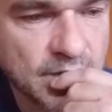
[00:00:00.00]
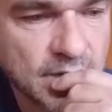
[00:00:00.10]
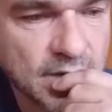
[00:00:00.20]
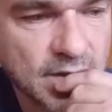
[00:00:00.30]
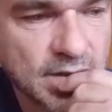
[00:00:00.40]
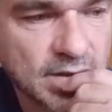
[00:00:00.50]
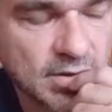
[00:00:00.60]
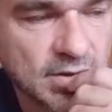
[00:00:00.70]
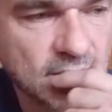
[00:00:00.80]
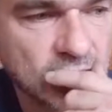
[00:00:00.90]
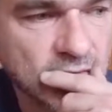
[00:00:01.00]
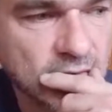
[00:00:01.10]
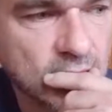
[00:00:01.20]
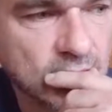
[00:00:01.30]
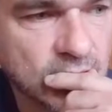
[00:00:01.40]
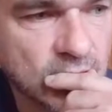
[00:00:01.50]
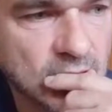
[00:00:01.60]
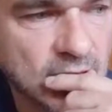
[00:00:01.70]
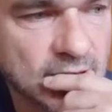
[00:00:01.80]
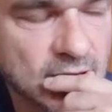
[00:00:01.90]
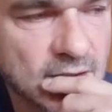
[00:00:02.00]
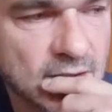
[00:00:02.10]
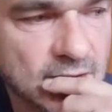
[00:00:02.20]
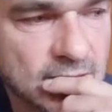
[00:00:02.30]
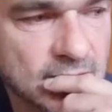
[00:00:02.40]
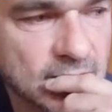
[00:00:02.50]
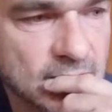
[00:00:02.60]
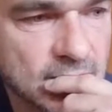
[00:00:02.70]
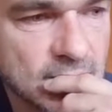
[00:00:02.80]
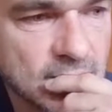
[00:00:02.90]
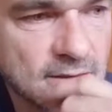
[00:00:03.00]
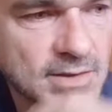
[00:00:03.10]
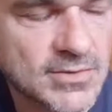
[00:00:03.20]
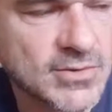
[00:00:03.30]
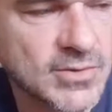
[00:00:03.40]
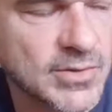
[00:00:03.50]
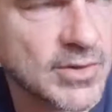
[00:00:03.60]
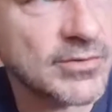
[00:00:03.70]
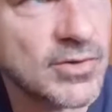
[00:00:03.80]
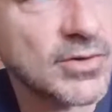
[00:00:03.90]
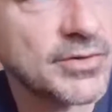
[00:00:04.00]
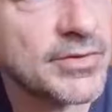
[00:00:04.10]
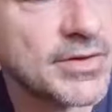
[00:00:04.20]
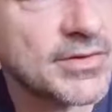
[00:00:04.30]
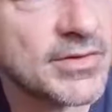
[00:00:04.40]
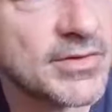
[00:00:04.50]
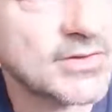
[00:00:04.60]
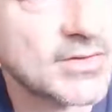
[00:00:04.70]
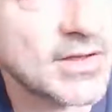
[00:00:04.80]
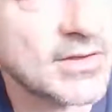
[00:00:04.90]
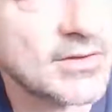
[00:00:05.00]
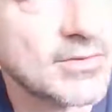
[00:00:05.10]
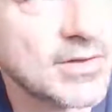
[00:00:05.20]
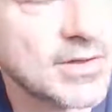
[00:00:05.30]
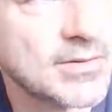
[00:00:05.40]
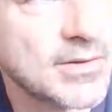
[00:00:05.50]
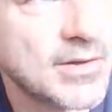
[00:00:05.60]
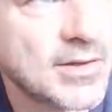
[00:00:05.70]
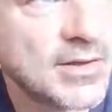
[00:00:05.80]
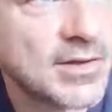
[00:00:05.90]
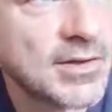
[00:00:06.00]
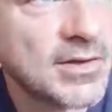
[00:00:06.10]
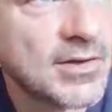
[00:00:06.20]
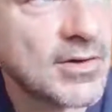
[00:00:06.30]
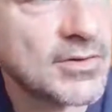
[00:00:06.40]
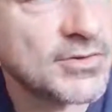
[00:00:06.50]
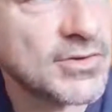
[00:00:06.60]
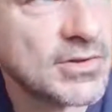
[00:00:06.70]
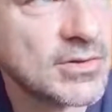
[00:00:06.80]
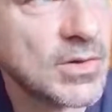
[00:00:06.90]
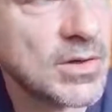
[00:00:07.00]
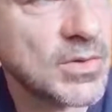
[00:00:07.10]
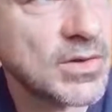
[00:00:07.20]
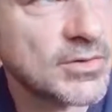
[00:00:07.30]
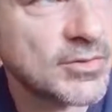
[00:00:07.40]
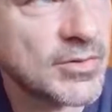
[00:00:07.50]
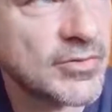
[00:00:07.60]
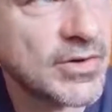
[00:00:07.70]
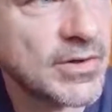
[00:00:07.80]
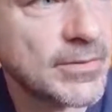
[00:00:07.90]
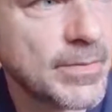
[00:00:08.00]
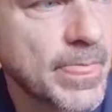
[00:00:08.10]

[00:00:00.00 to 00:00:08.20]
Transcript: And he's a very thoughtful kind of guy, and he's chewing over a lot of it. taken it really on the chin quite well, to be fair.